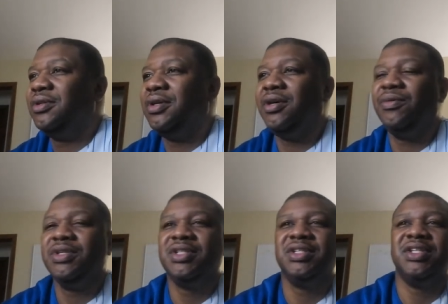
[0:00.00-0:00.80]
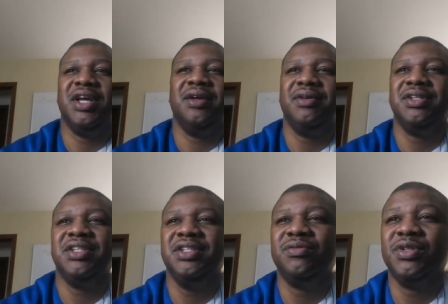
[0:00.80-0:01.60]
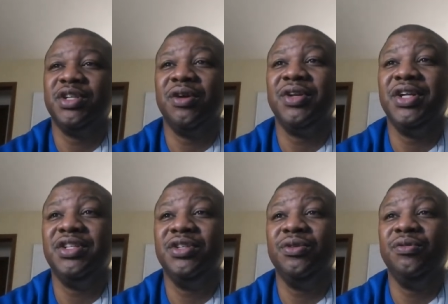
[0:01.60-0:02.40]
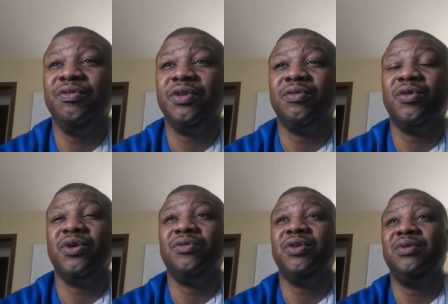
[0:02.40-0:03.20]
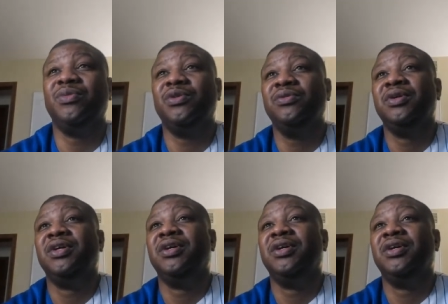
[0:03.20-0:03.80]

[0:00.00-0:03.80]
uh, what's his name? Because he's returning too for the Royal Rumble.